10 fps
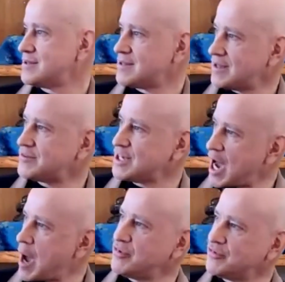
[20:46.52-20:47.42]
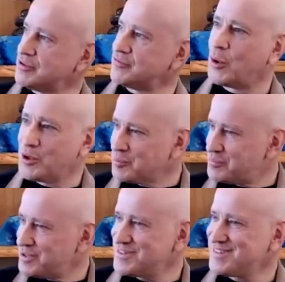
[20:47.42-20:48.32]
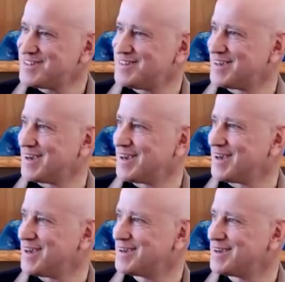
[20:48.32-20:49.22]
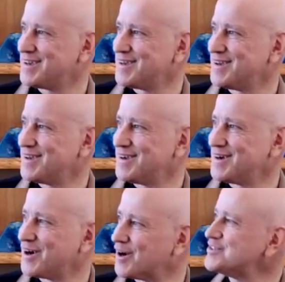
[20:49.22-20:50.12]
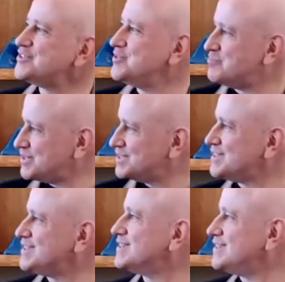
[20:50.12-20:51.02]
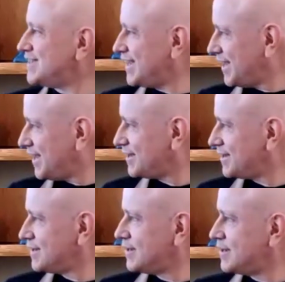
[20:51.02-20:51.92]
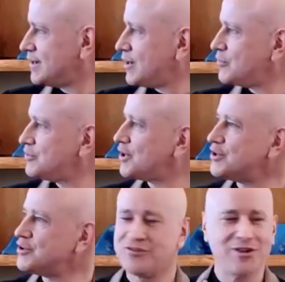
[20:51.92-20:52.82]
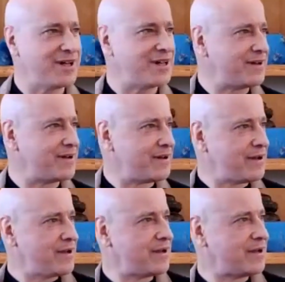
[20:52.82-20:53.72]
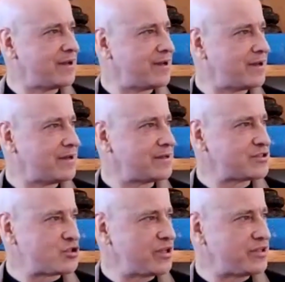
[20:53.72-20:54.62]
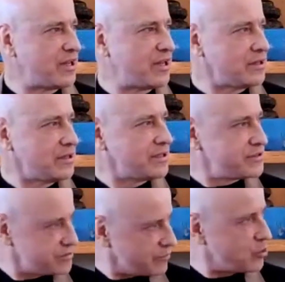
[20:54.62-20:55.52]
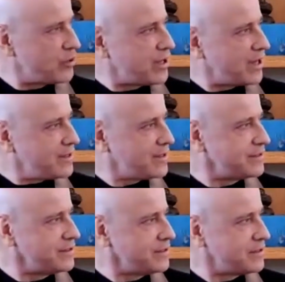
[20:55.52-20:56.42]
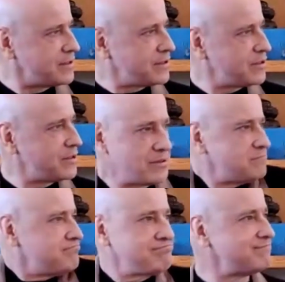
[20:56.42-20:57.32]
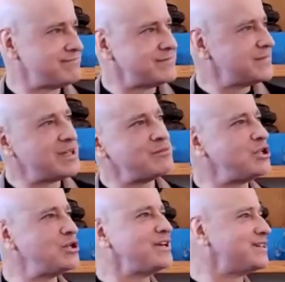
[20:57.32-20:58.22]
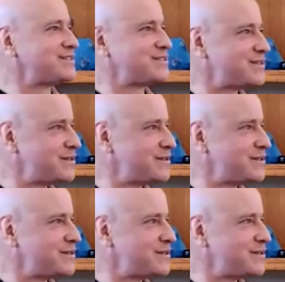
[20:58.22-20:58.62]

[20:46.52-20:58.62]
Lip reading: That's the opposite of, oh, you're busy today. Aren't you busy today? I wonder how you're feeling. Storyteller, is there something going on down there? I'm curious.